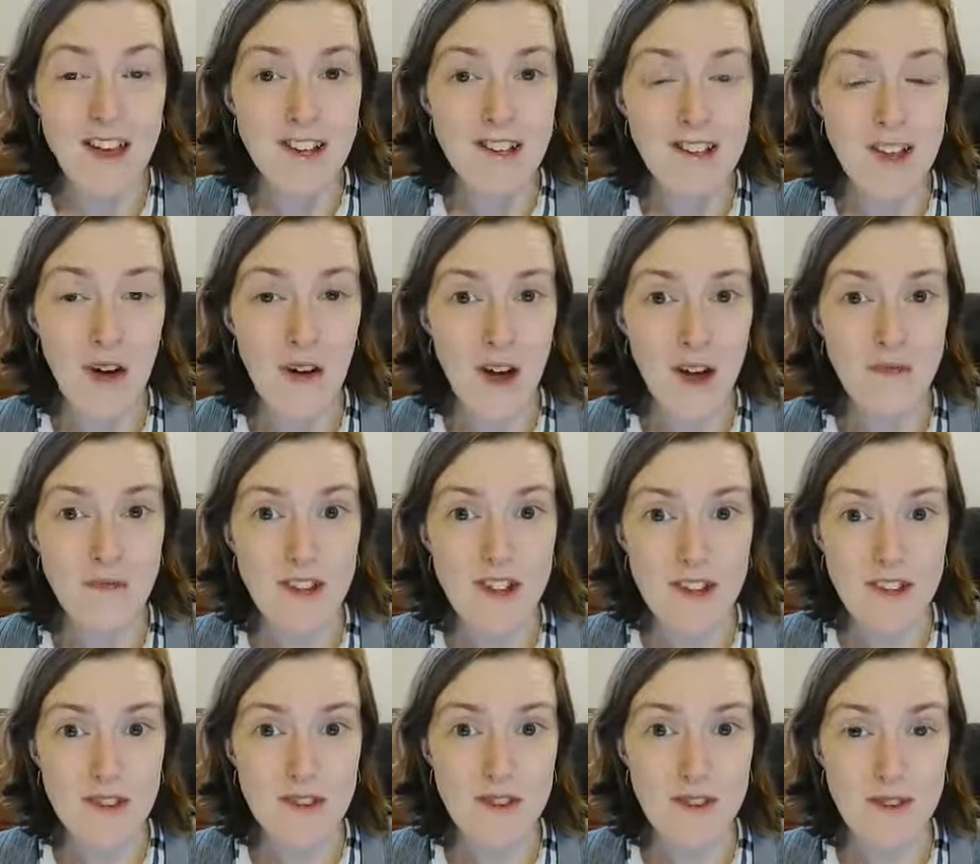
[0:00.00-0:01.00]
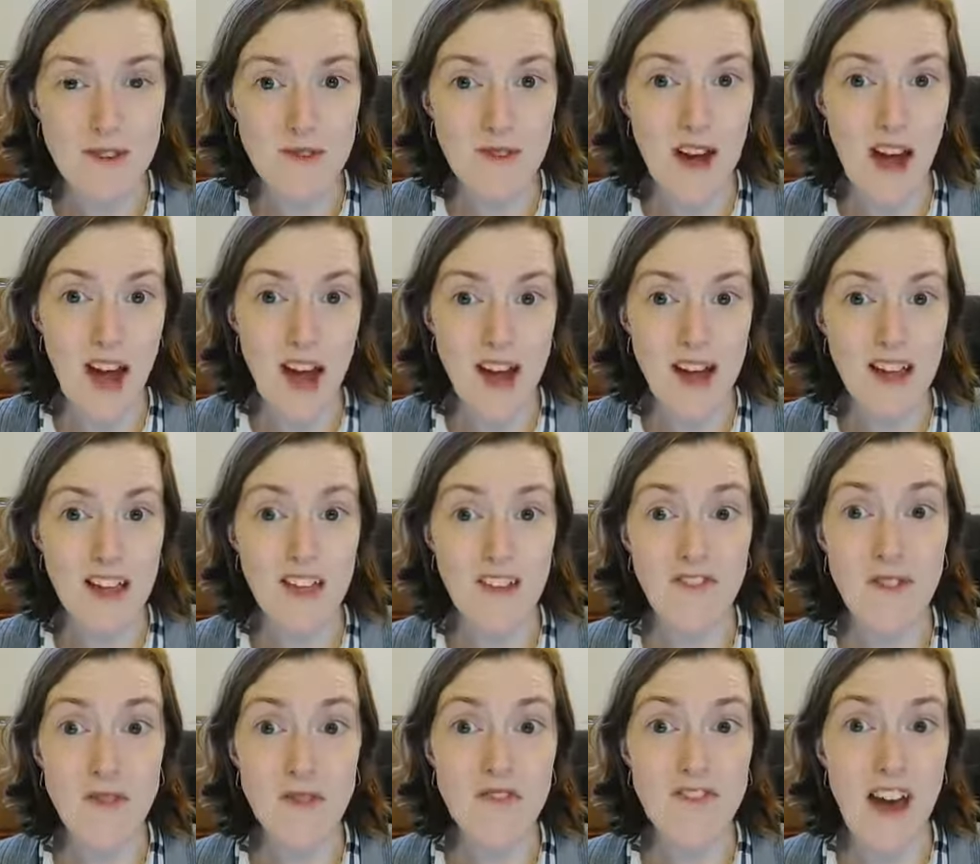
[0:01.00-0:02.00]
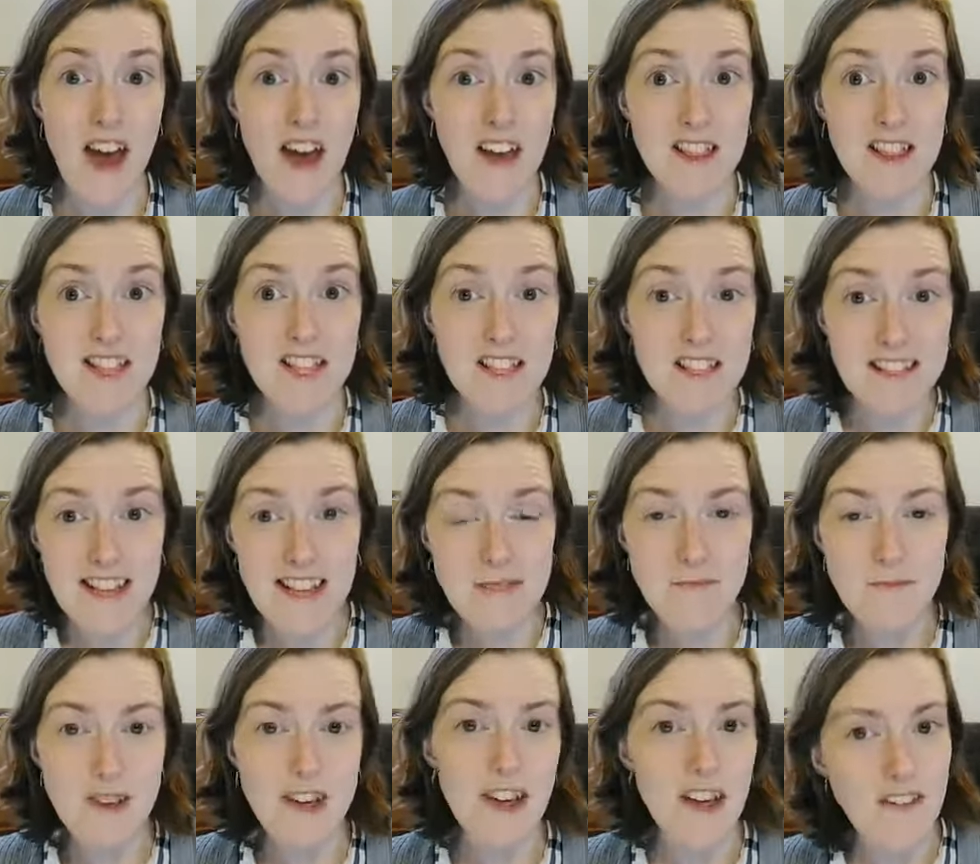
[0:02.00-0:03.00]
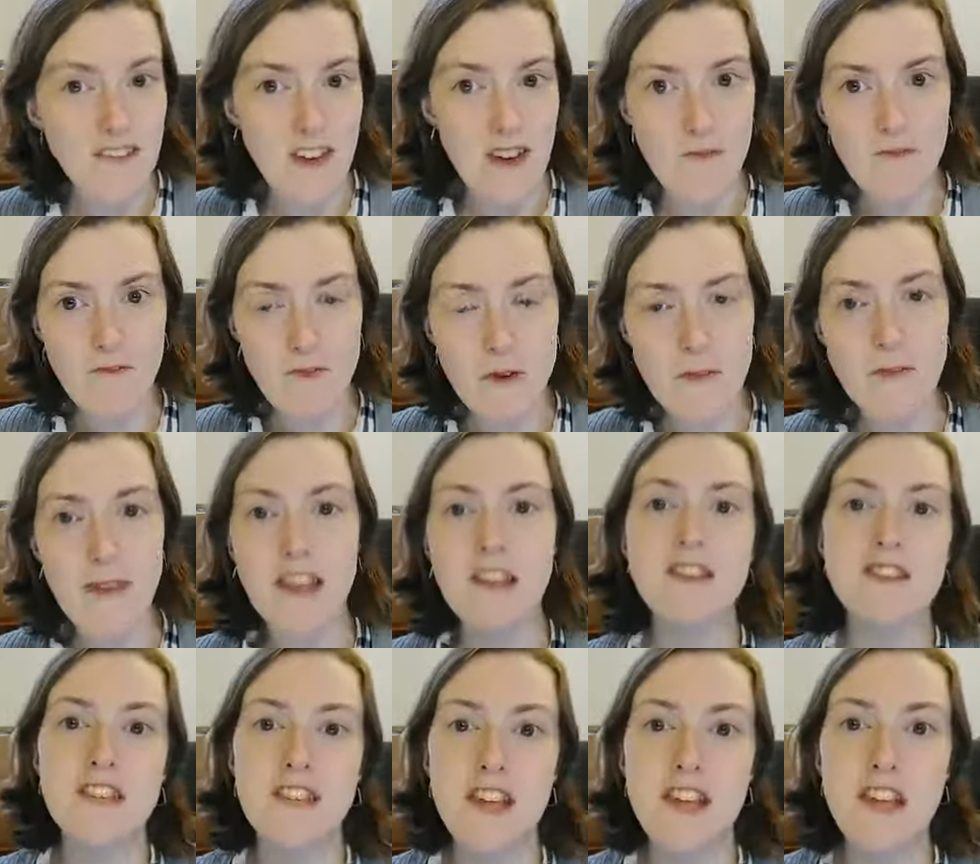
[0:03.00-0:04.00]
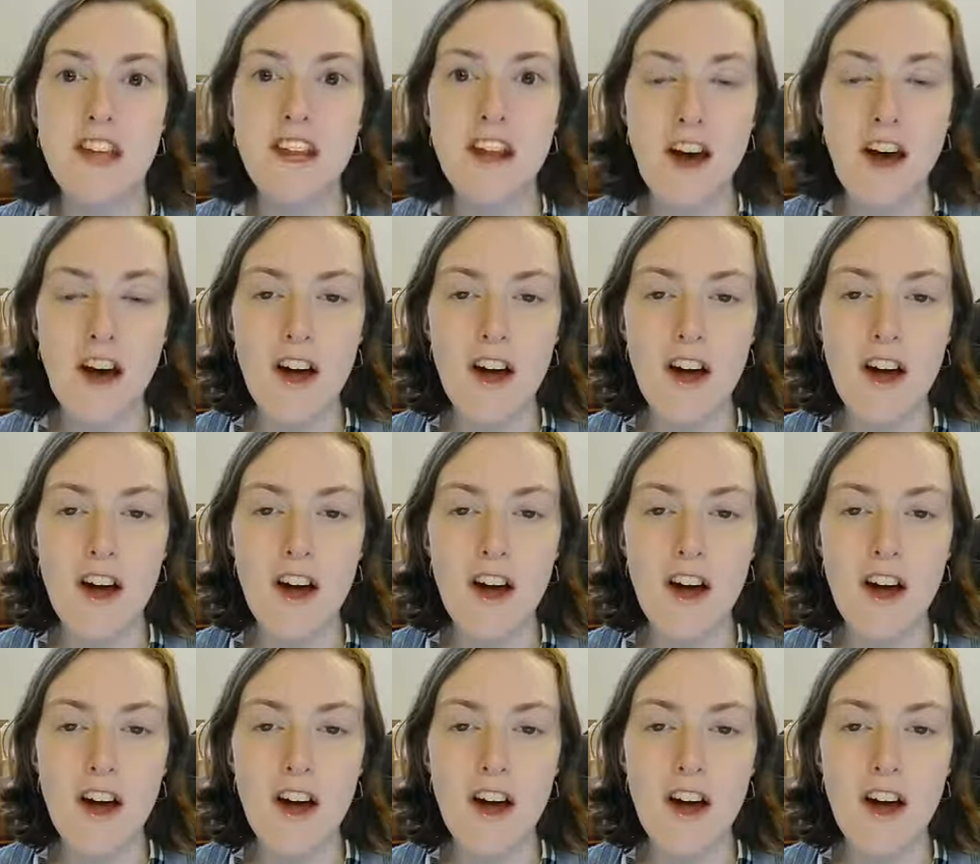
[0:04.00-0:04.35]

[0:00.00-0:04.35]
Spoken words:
So I wanted to give you that little tidbit of information